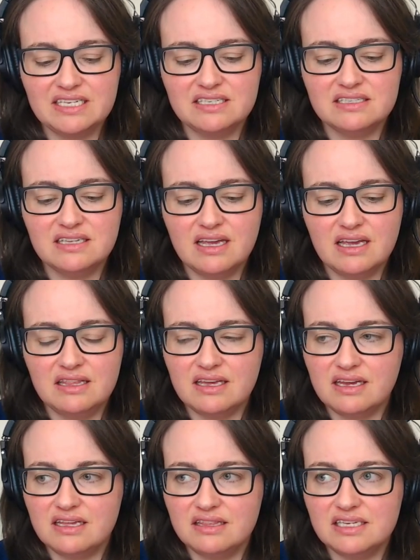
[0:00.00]
to say
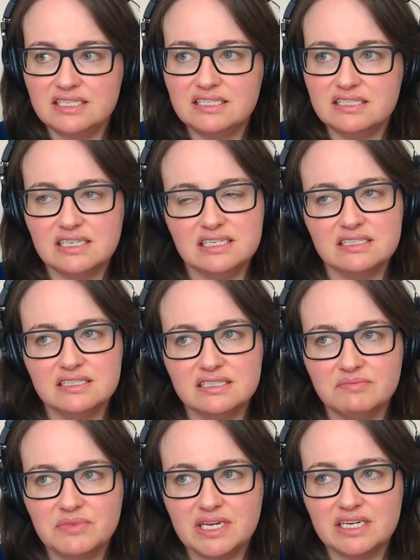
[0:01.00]
that this disease is
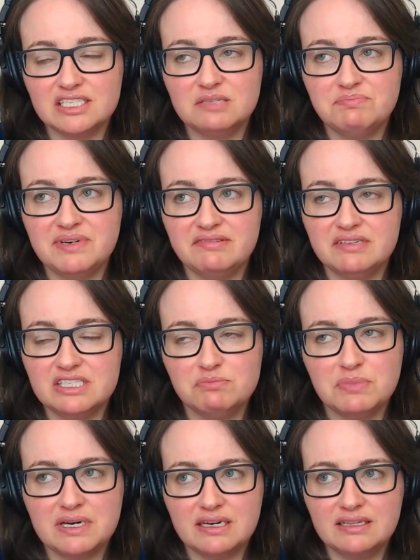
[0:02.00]
something
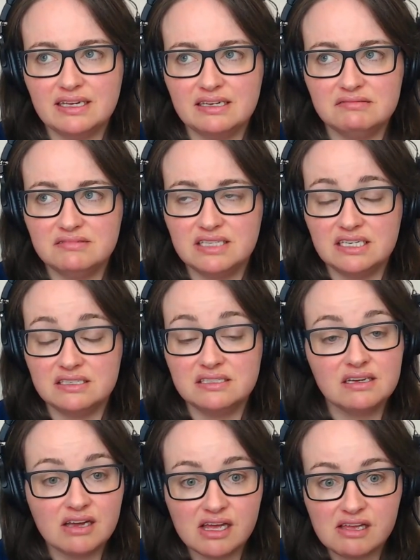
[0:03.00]
experienced by then the
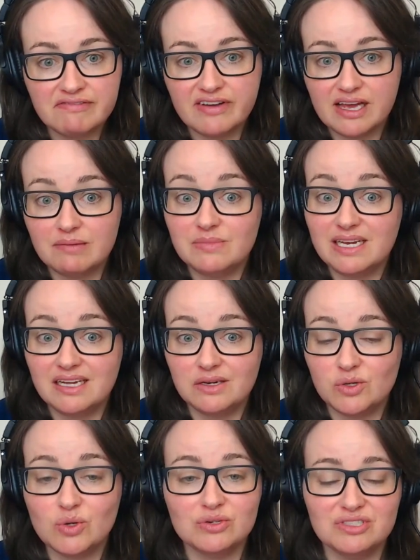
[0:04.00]
entire family,
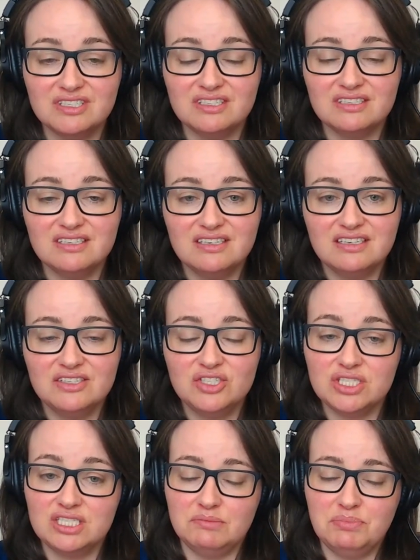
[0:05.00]
not
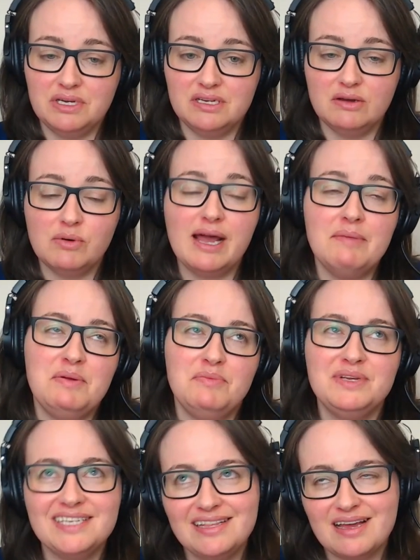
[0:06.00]
just the person? Well, I mean,
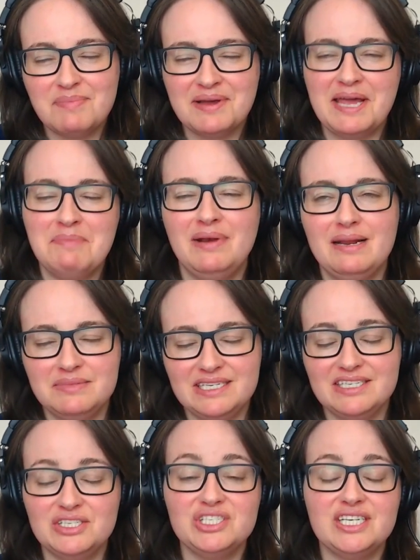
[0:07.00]
we say that about
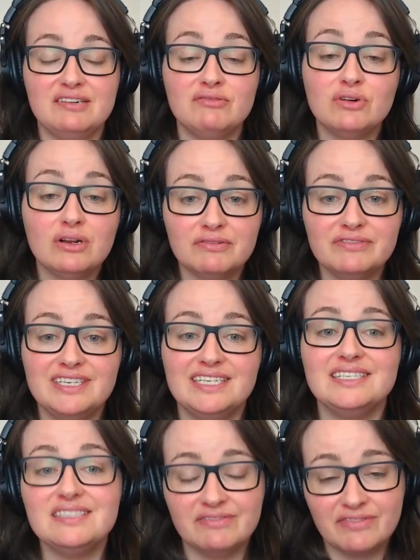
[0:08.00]
epilepsies in general. Often
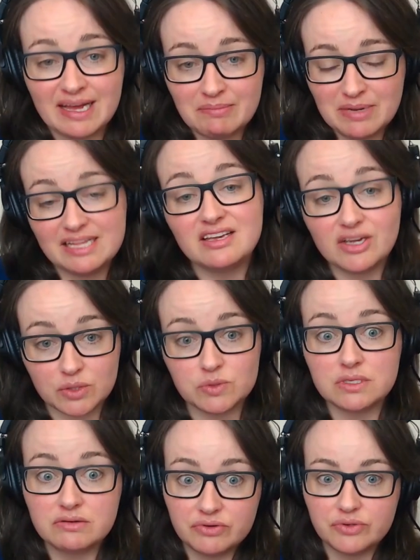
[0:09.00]
it's the family that
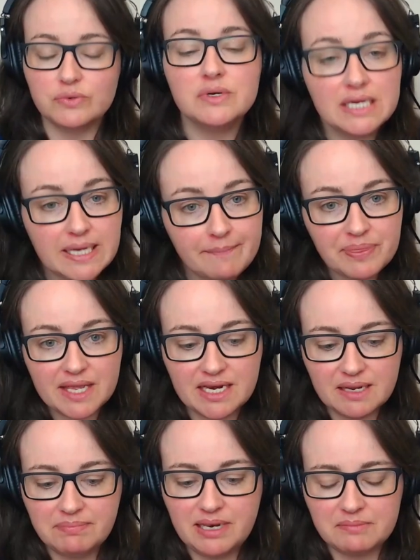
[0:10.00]
goes through an
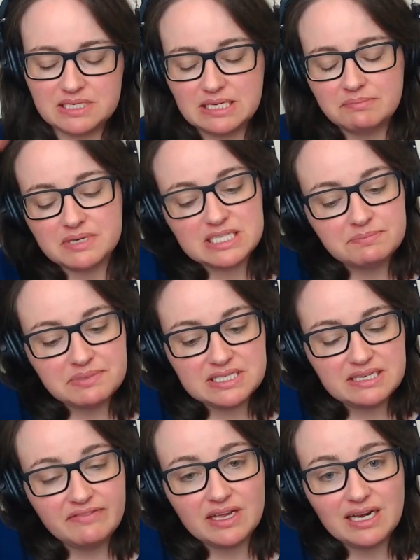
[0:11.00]
epilepsy, but
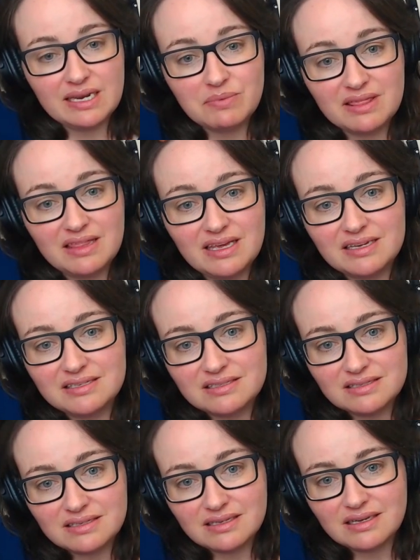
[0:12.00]
specifically with this,